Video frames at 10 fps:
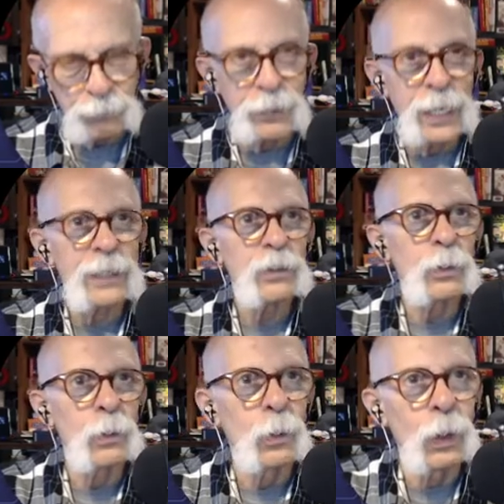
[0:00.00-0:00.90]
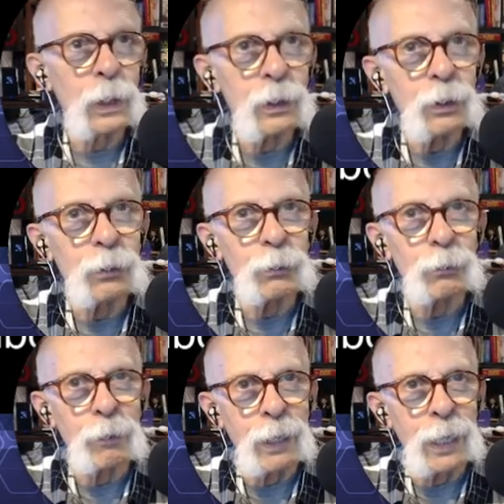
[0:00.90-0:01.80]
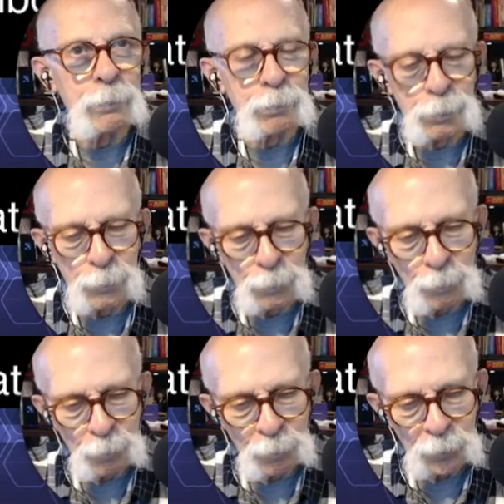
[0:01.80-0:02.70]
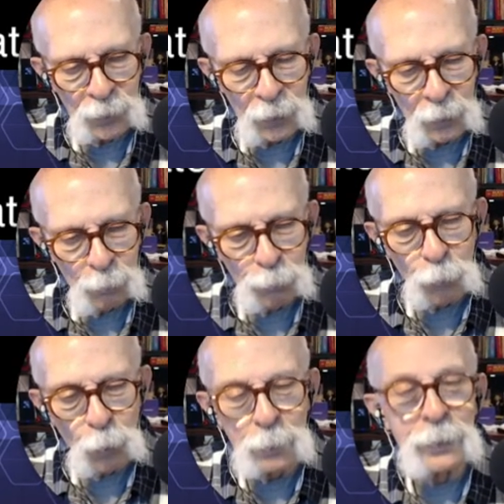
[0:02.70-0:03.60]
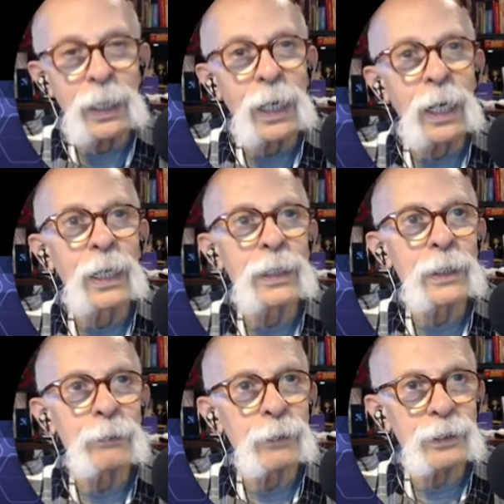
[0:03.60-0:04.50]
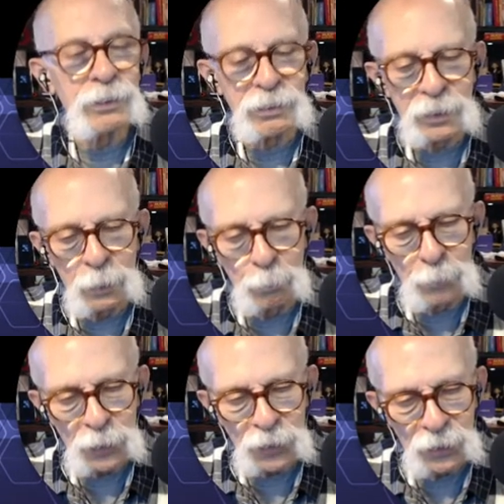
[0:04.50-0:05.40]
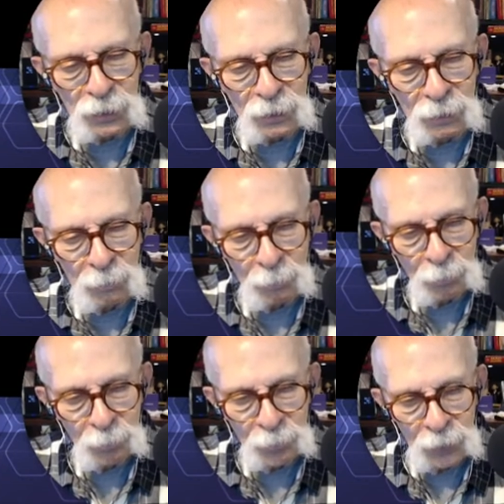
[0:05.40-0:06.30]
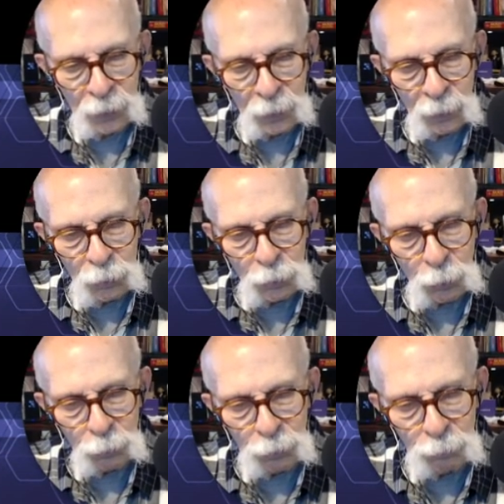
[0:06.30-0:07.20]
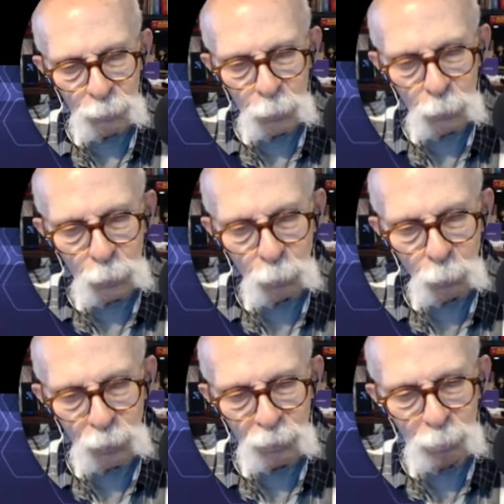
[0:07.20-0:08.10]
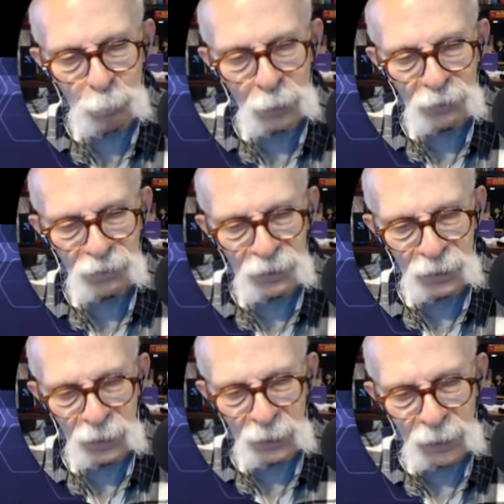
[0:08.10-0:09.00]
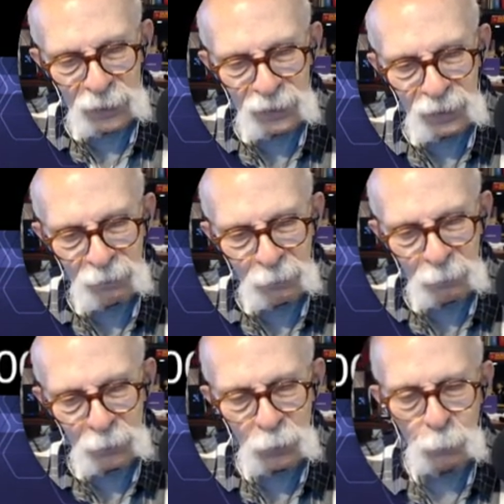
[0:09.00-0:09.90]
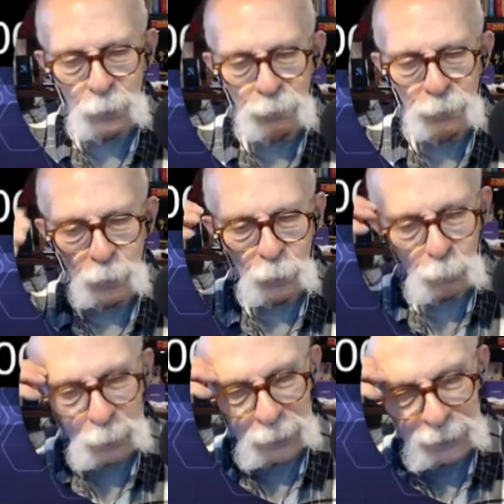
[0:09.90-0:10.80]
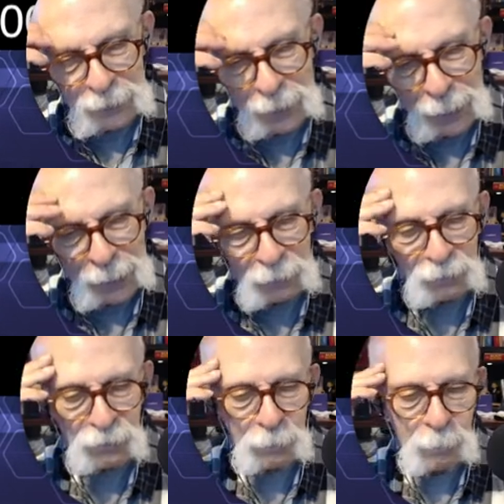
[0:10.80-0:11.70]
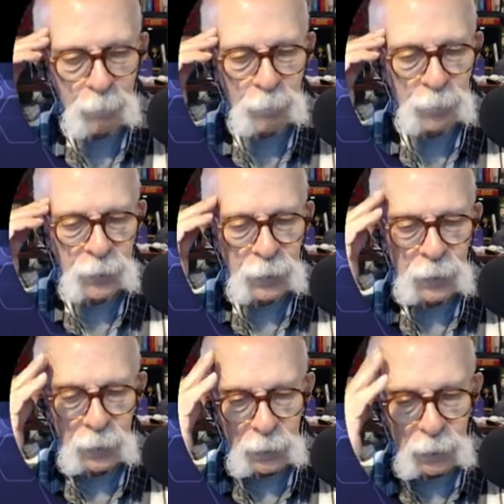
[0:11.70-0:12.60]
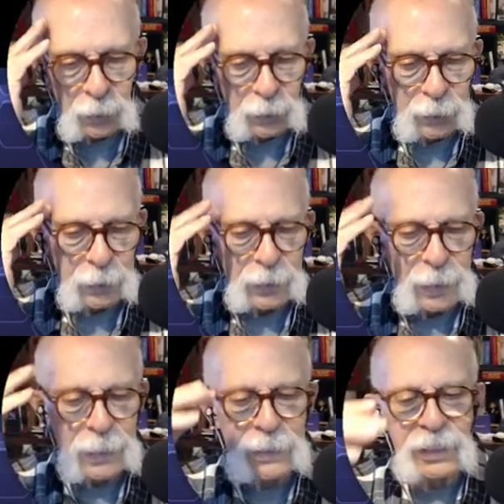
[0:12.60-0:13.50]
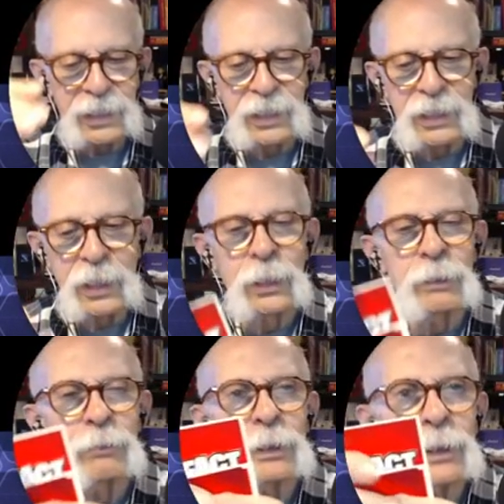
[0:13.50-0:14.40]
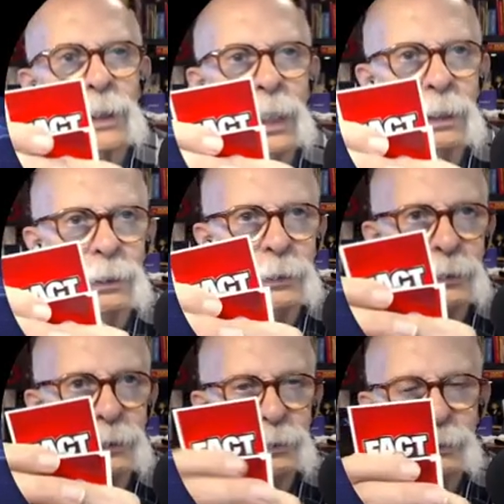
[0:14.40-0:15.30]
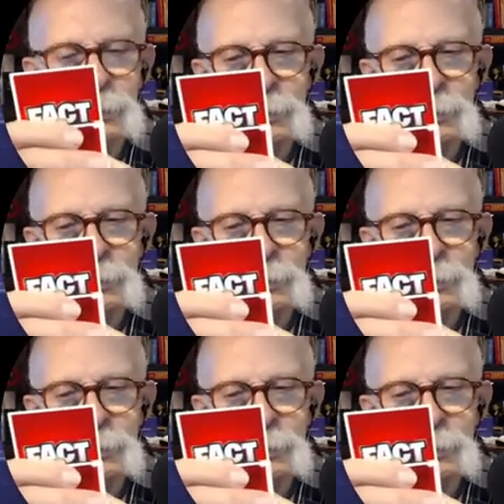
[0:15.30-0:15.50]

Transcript: Fact or crap? Former IRS Commissioner Joseph Nunan was busted in 1952 and he failed to pay tax on an $1,800